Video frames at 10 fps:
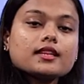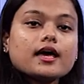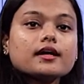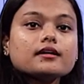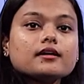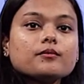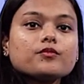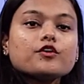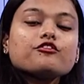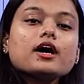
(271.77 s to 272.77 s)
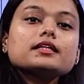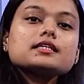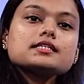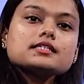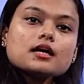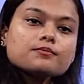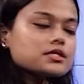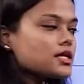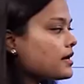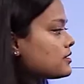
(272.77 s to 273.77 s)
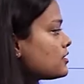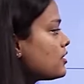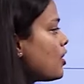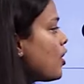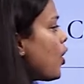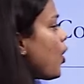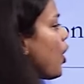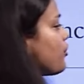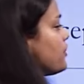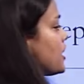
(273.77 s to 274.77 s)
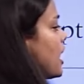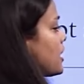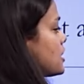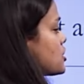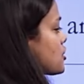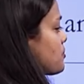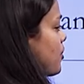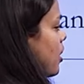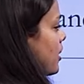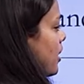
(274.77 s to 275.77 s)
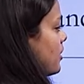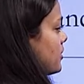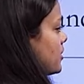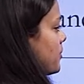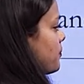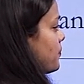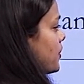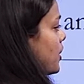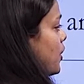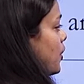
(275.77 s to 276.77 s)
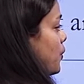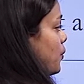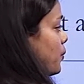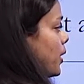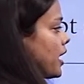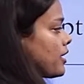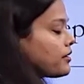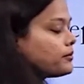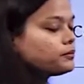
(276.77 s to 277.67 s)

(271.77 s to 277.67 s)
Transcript: that find the subset of the Cartesian product where